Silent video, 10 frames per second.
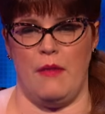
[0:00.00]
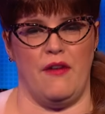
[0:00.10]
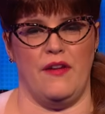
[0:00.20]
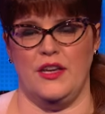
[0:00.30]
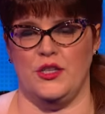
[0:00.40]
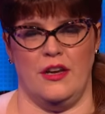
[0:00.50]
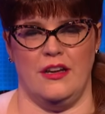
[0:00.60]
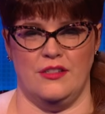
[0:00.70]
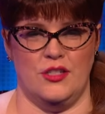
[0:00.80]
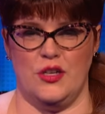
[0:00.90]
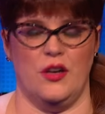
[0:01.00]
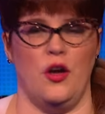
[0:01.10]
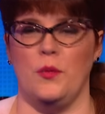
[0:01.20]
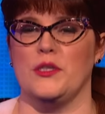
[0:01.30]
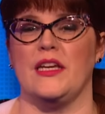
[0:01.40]
marriage and an
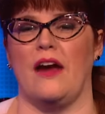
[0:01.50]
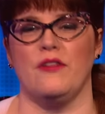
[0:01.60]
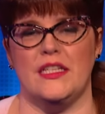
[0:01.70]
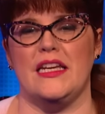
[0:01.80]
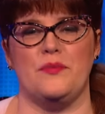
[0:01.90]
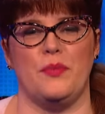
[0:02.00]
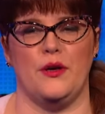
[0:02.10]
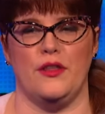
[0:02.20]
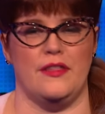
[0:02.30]
almost guaranteed birth